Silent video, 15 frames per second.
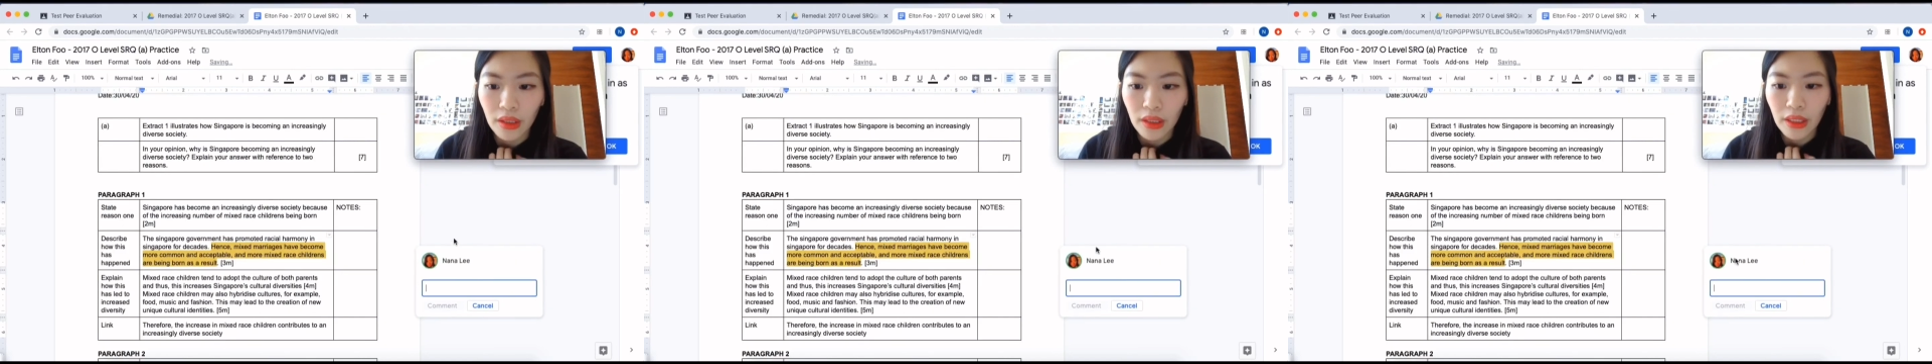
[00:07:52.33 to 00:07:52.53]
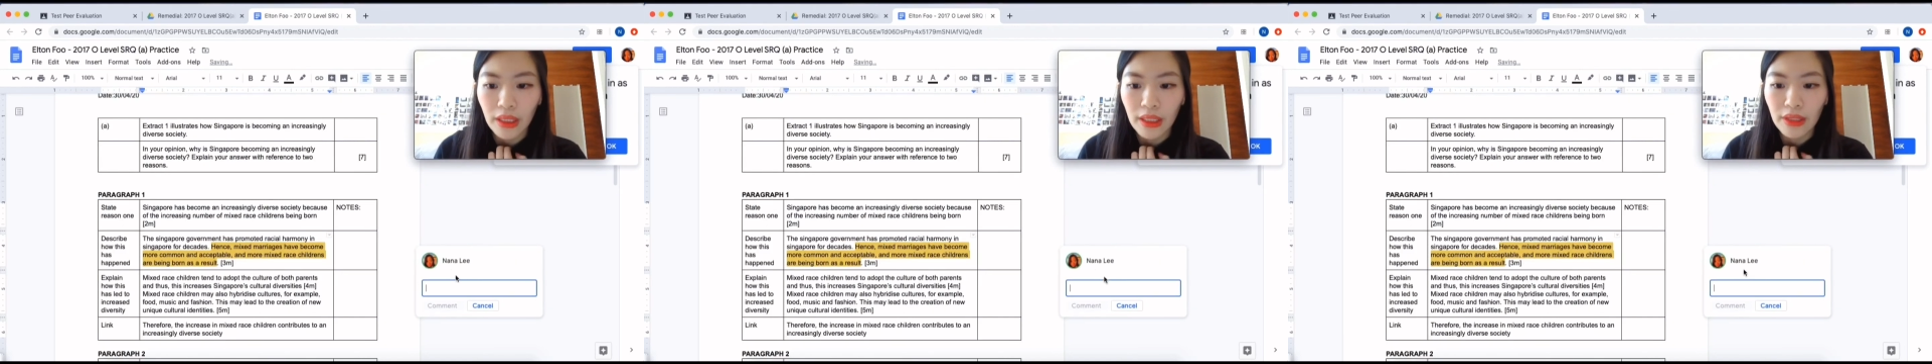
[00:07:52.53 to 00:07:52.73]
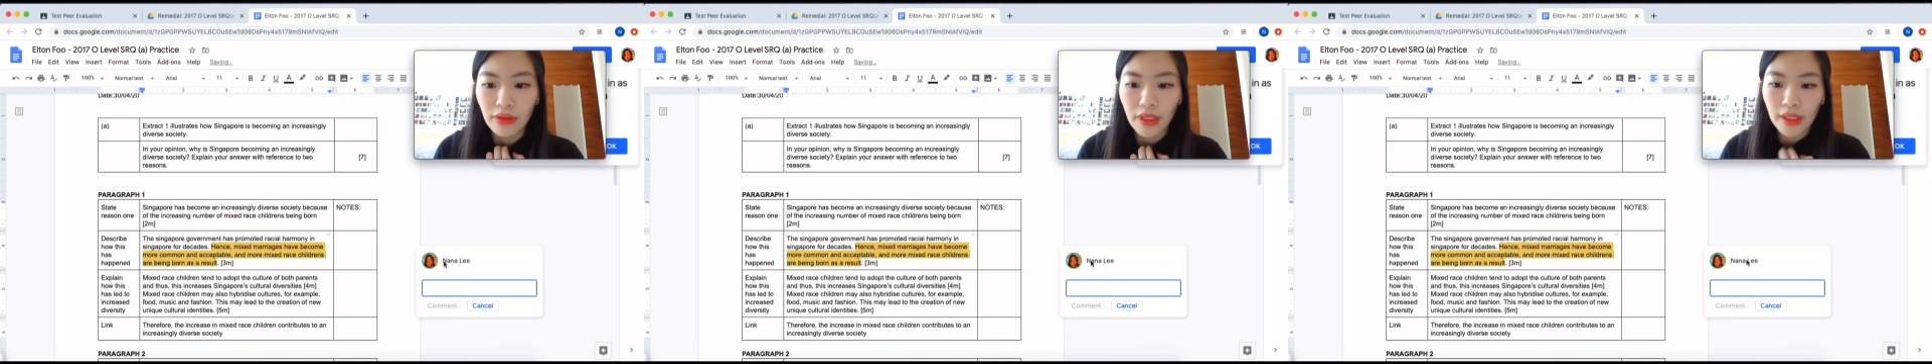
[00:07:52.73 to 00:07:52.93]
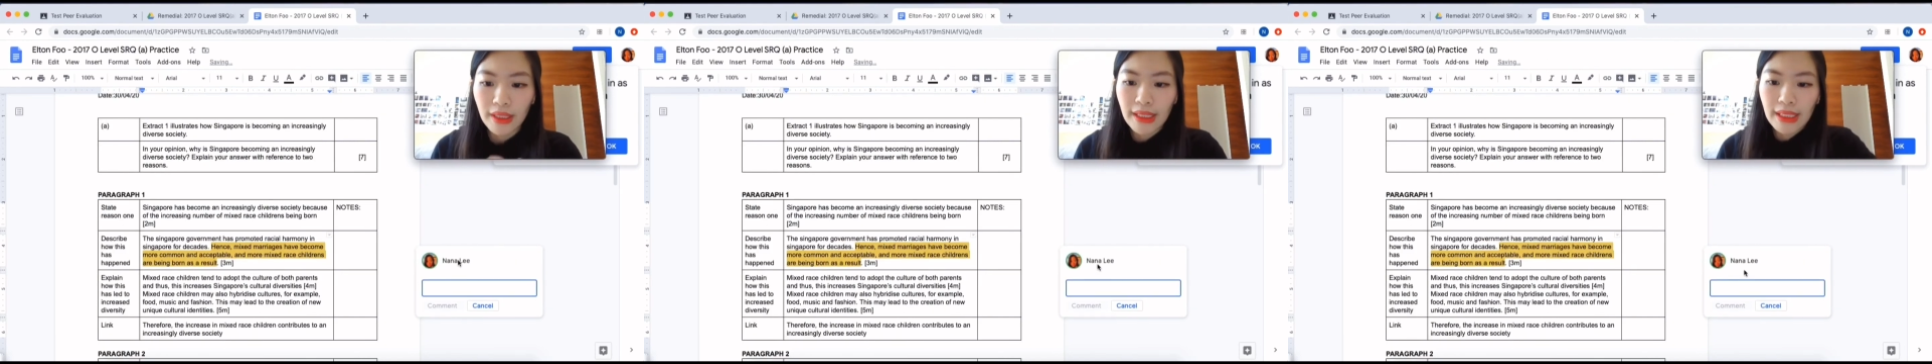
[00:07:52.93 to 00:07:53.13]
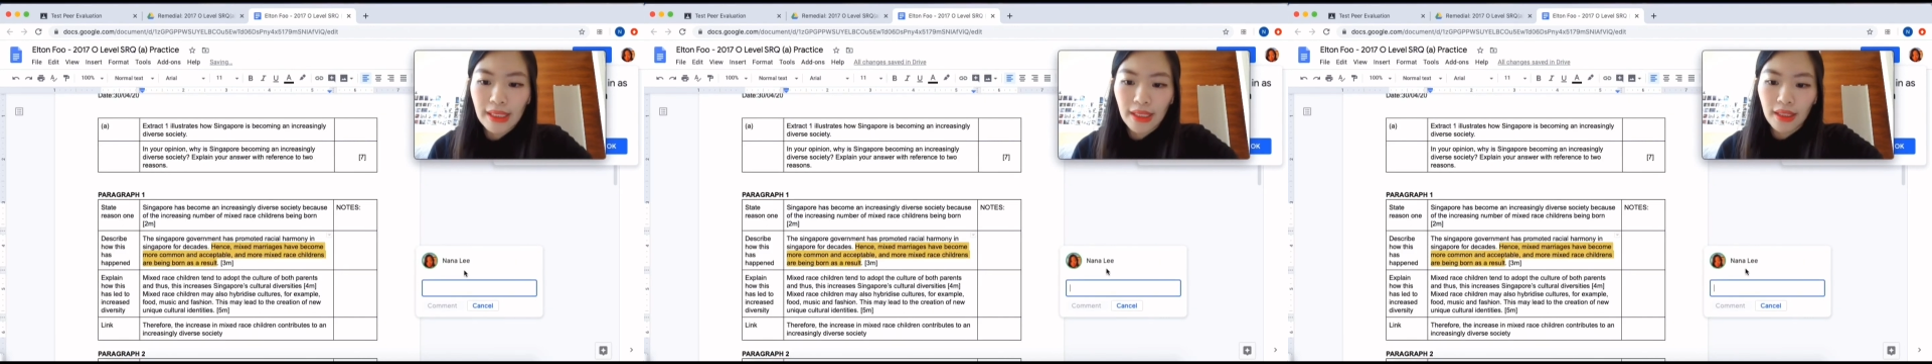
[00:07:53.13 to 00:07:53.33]
Okay, then you can
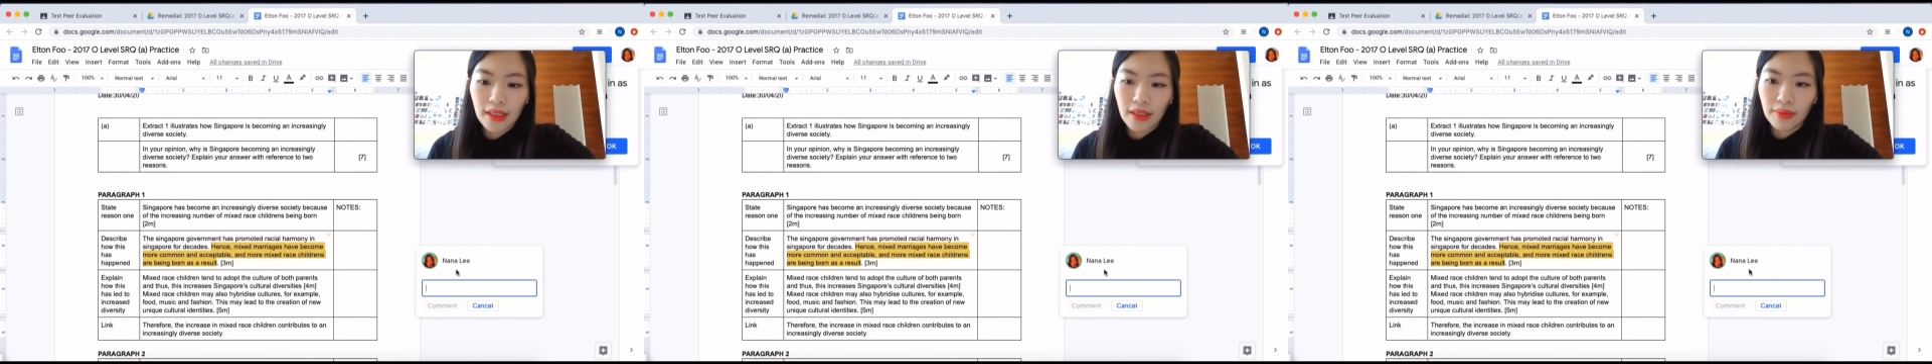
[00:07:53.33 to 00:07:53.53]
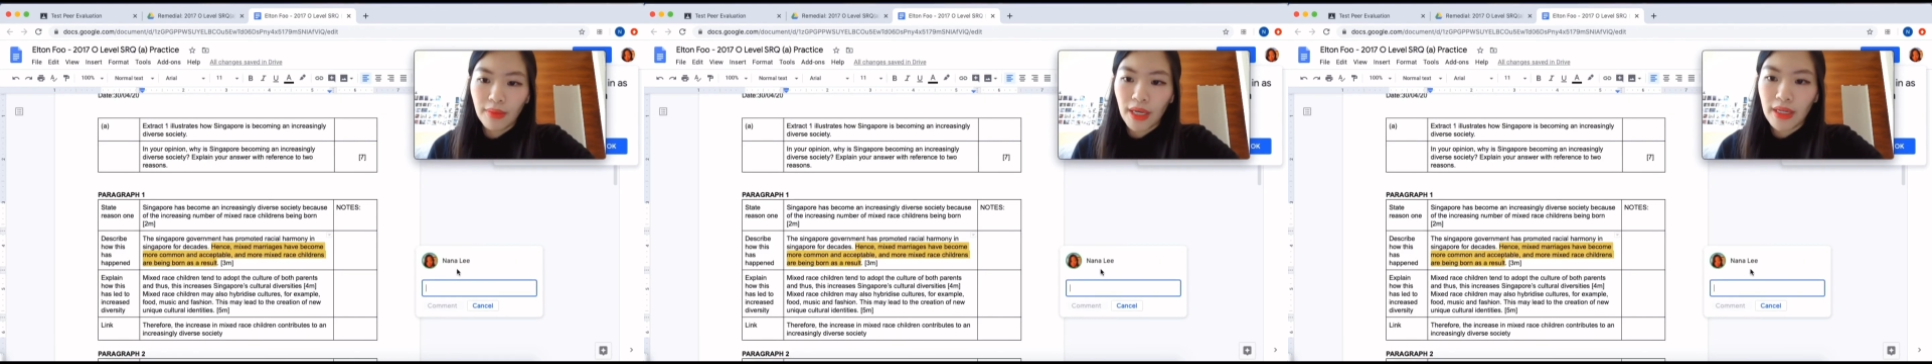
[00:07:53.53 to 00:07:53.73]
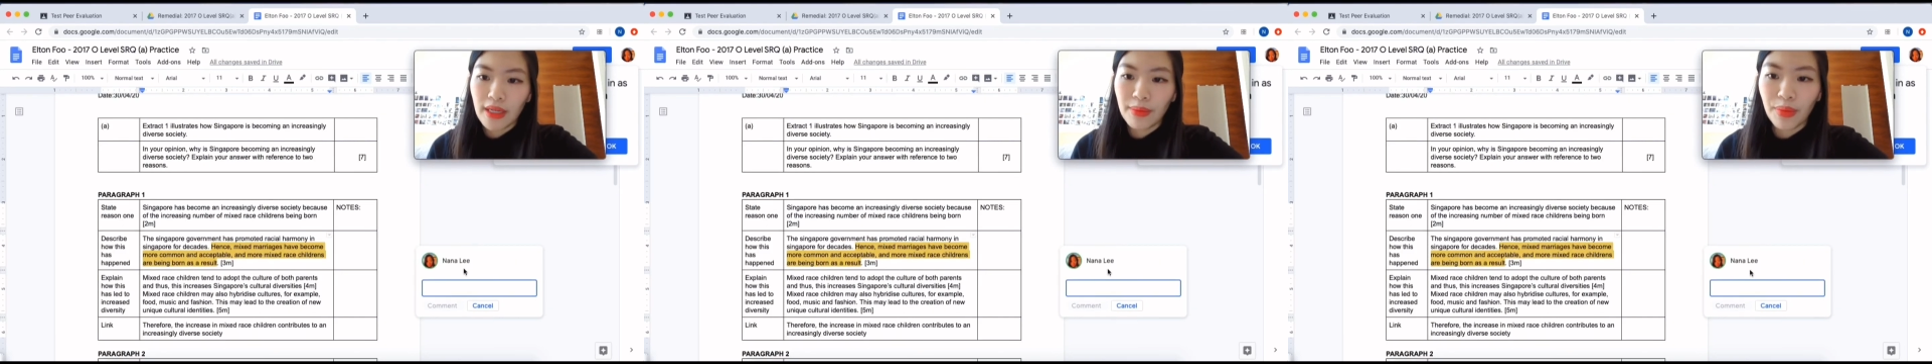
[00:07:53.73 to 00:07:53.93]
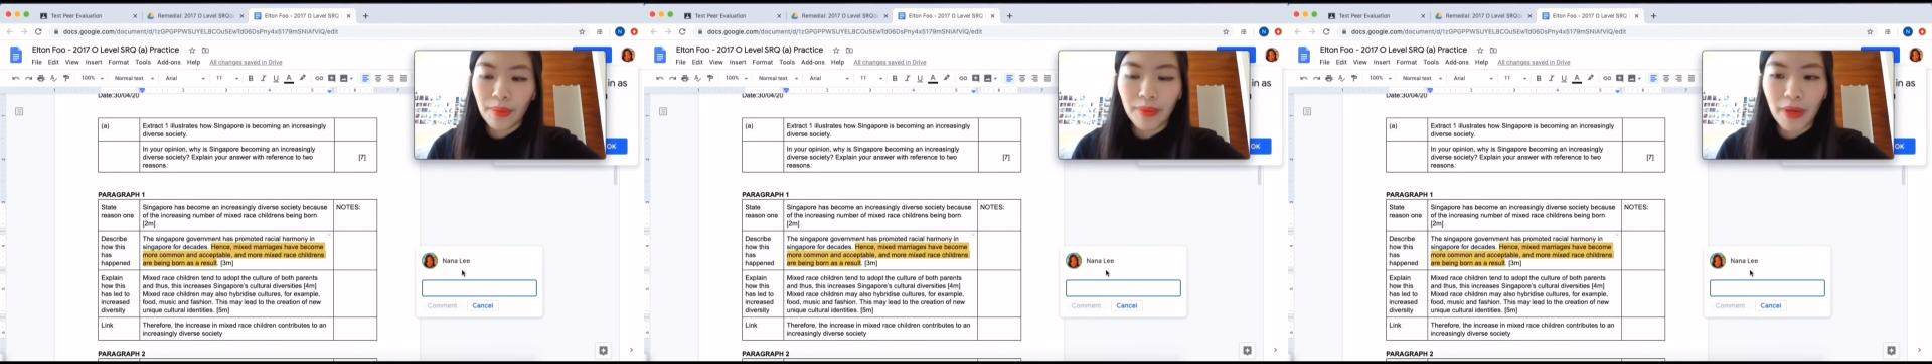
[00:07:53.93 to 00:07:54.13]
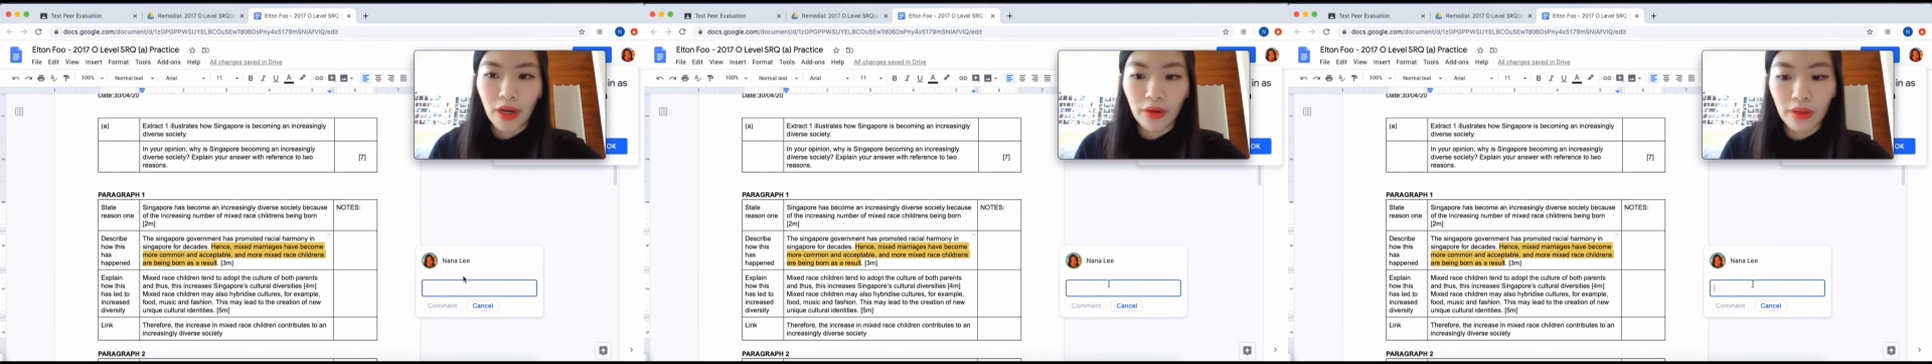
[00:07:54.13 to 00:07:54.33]
see that my name pop
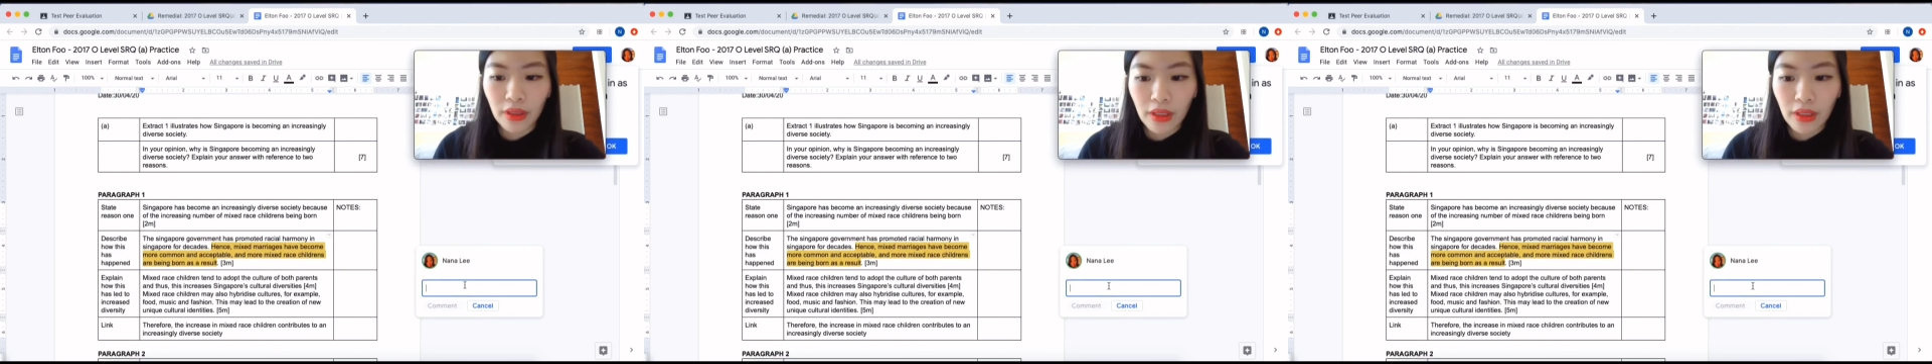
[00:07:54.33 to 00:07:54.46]
up.